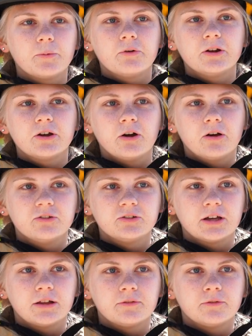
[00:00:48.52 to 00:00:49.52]
going to college in
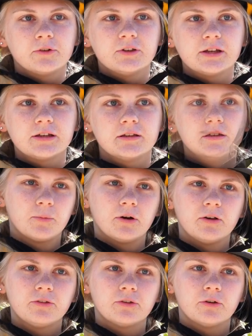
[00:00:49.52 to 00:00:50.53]
California. I'm
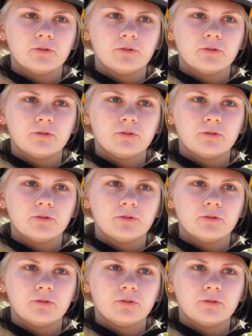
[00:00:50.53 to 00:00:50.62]
also